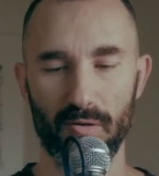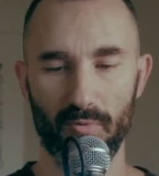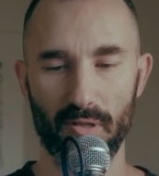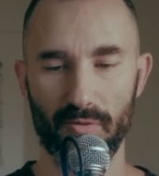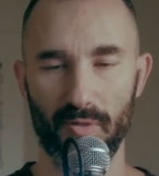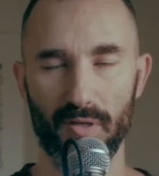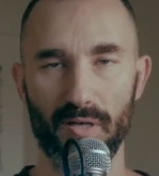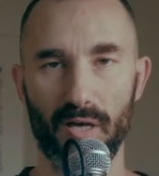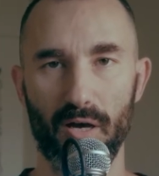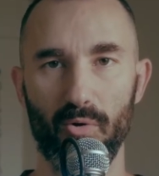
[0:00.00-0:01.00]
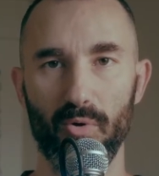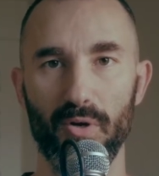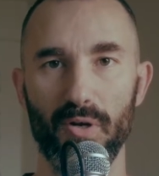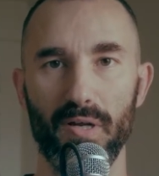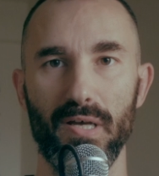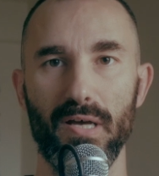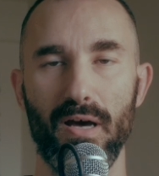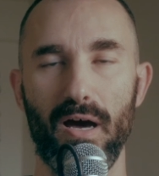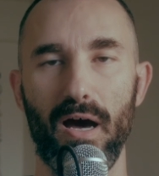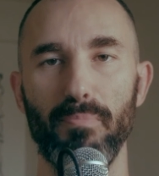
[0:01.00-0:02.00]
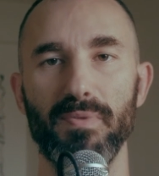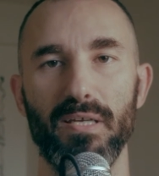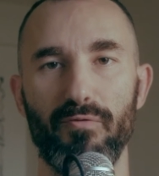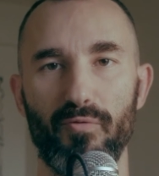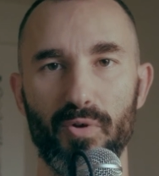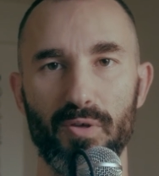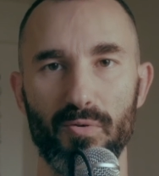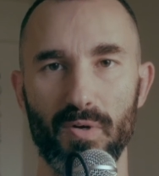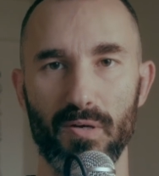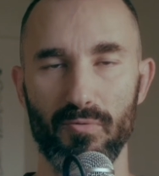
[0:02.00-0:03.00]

with our update for you.